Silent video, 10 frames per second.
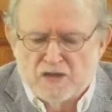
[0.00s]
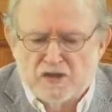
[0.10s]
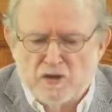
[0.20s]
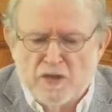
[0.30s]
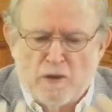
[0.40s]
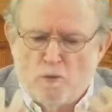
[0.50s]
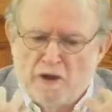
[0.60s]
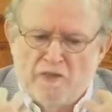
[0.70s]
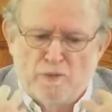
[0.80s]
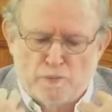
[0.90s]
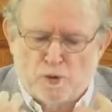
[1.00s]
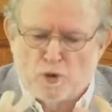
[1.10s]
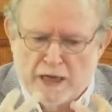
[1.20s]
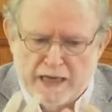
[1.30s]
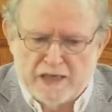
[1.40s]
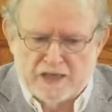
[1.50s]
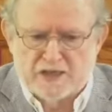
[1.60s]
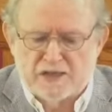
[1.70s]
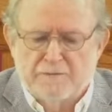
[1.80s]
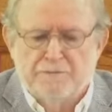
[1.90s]
so that when the
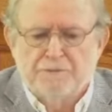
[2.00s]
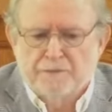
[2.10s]
priest